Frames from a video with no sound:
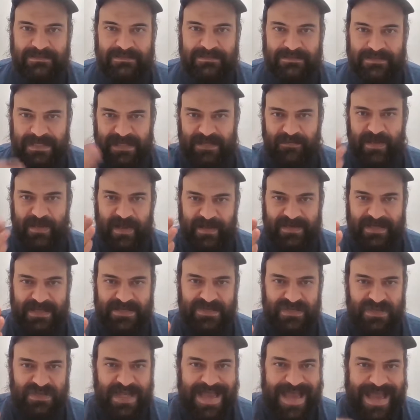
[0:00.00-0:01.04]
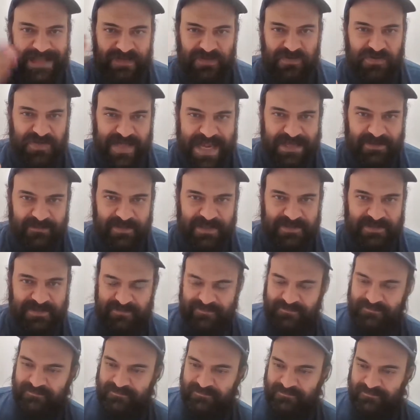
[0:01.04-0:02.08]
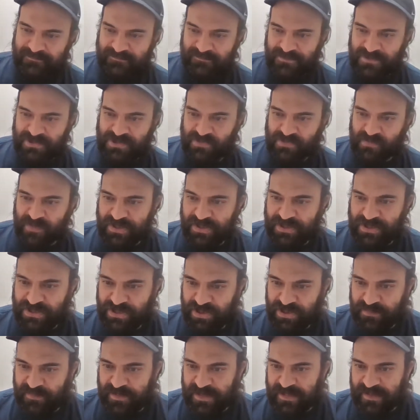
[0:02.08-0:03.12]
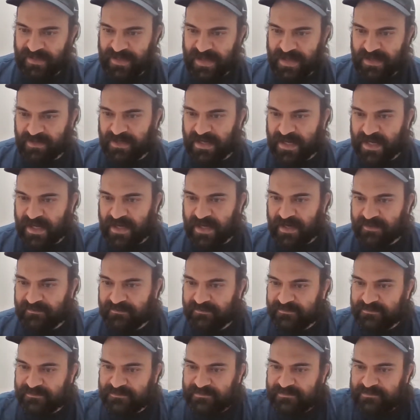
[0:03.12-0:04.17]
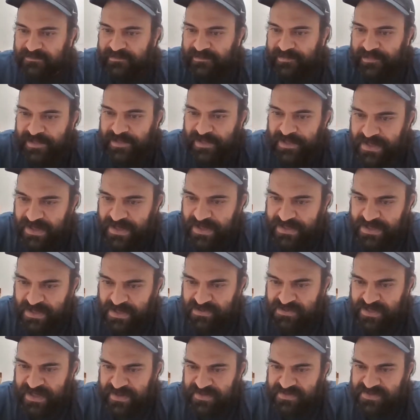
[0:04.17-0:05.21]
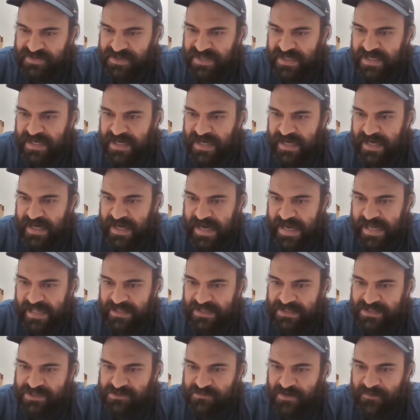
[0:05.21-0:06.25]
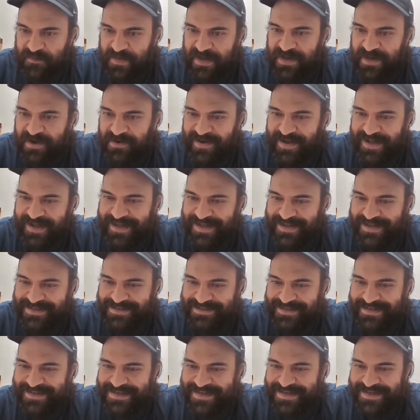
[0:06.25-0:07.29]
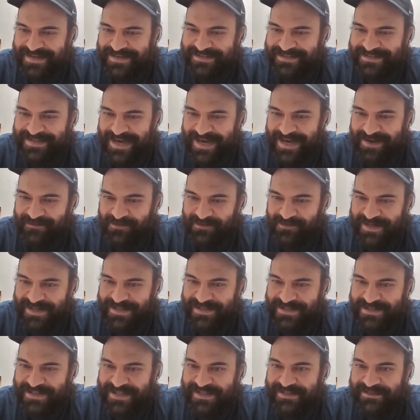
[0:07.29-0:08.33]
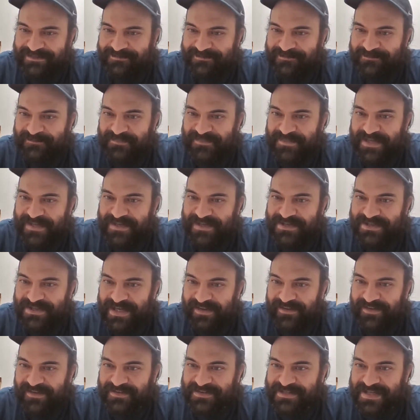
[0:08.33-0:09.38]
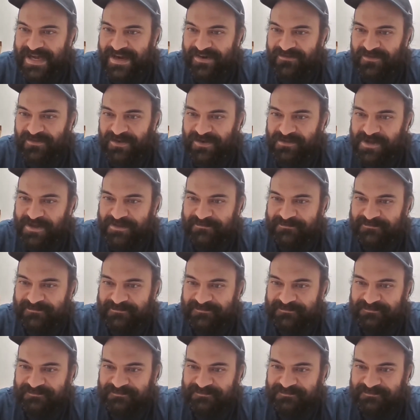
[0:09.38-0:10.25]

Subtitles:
Think about it as entertainment, which is what it should be. Hell yeah. Dear Slayer Ski, Alex Ramirez, Dom Ricci, shout out to everyone.